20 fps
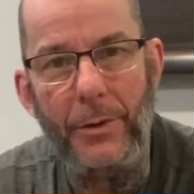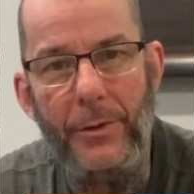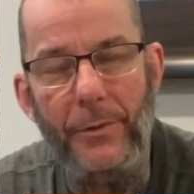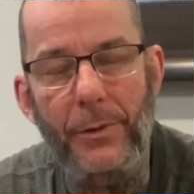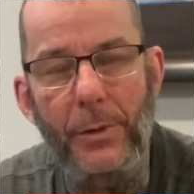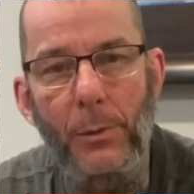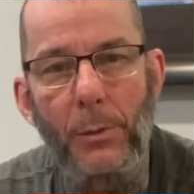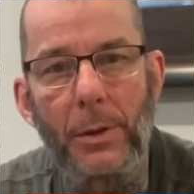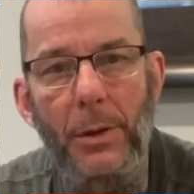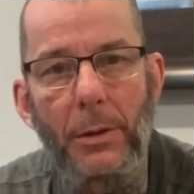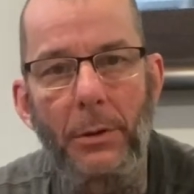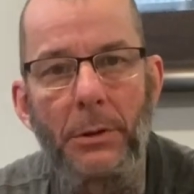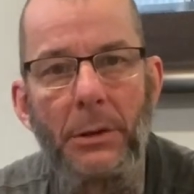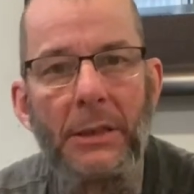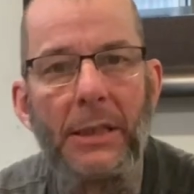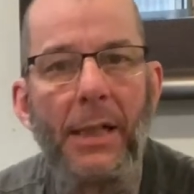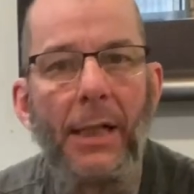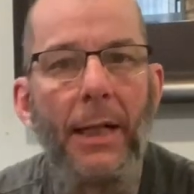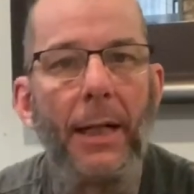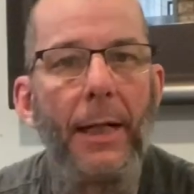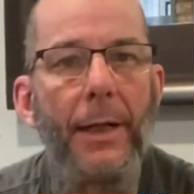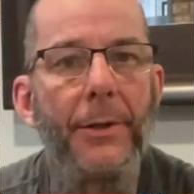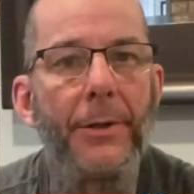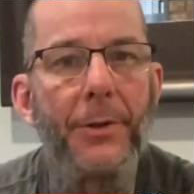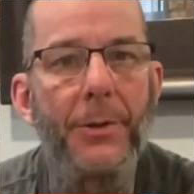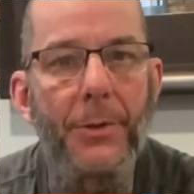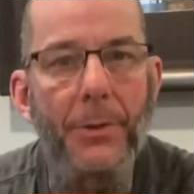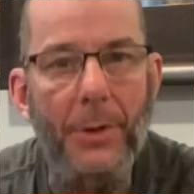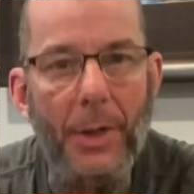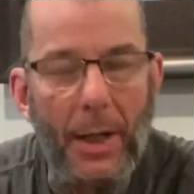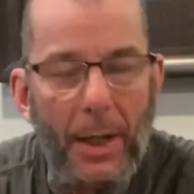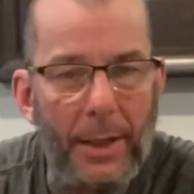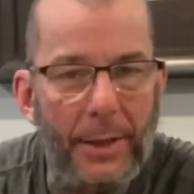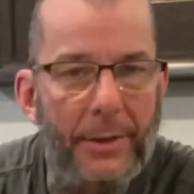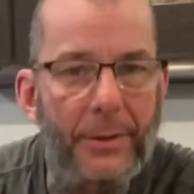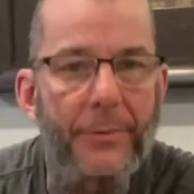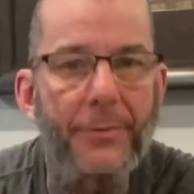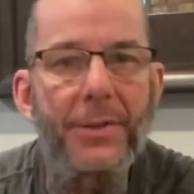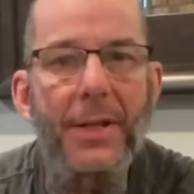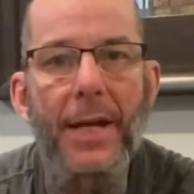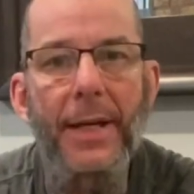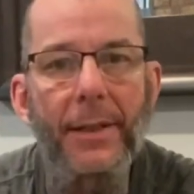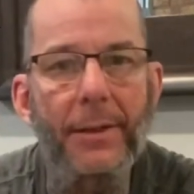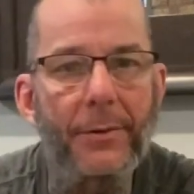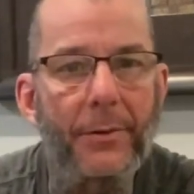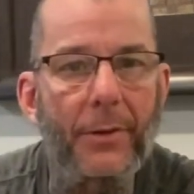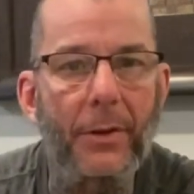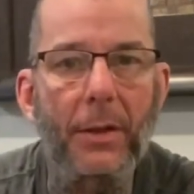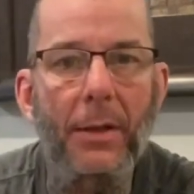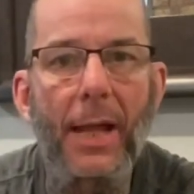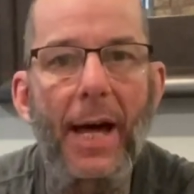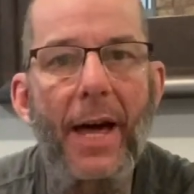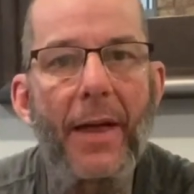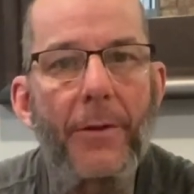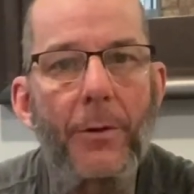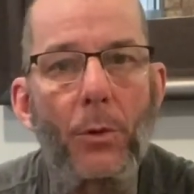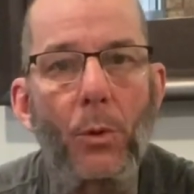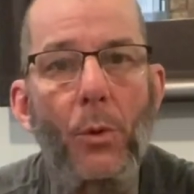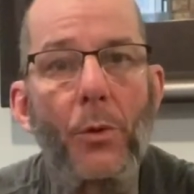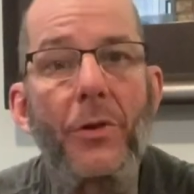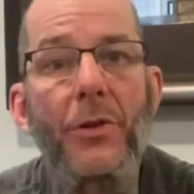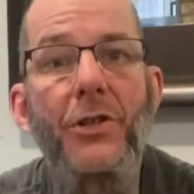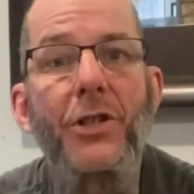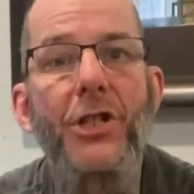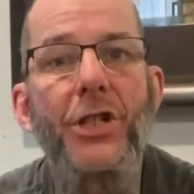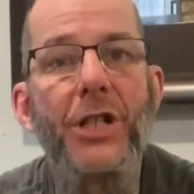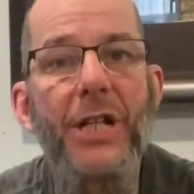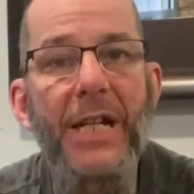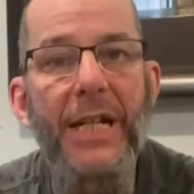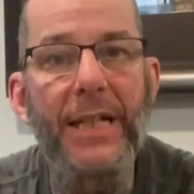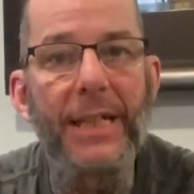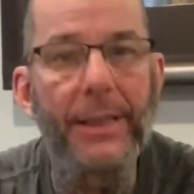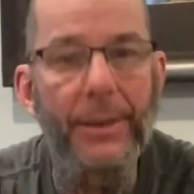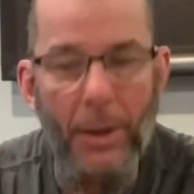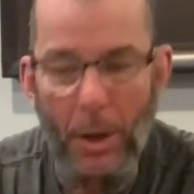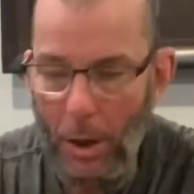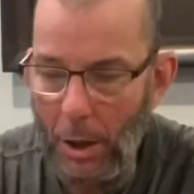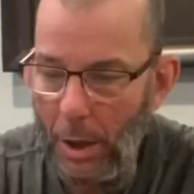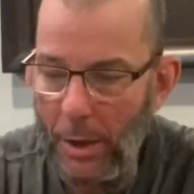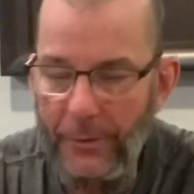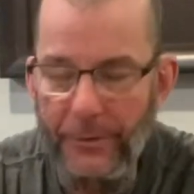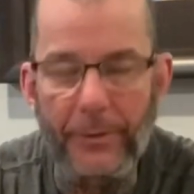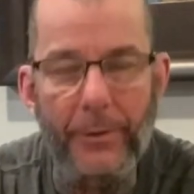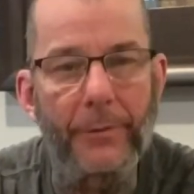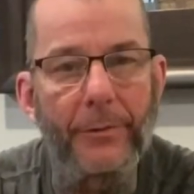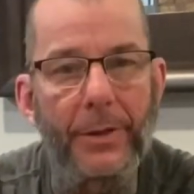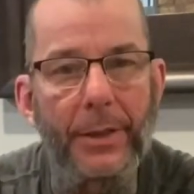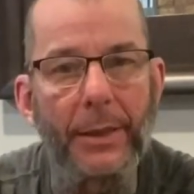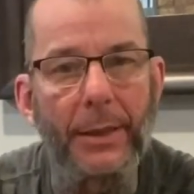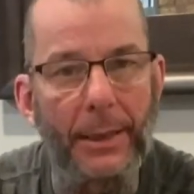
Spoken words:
if you will, and you kind of take the lather or the sheen off of it,